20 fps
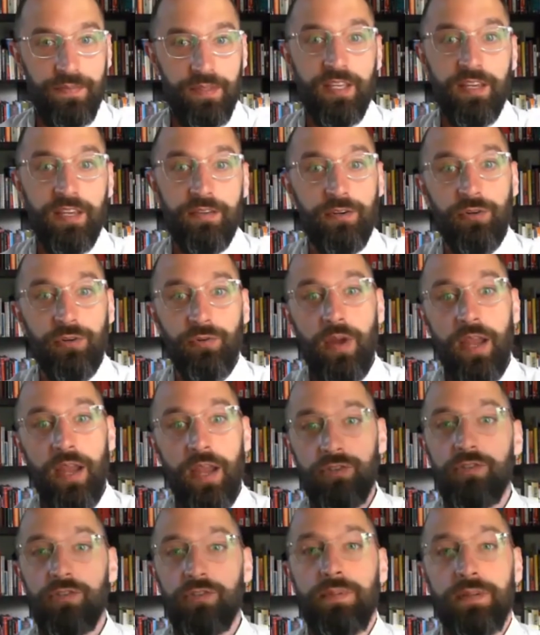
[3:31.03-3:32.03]
given a
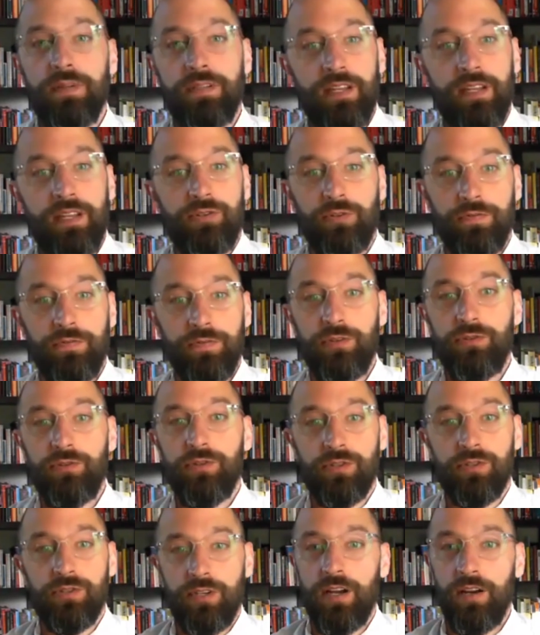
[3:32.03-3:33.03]
range of potential
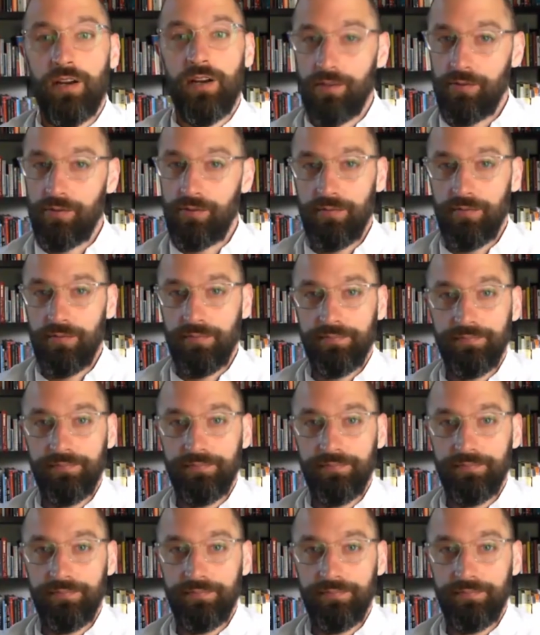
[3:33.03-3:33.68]
future scenarios.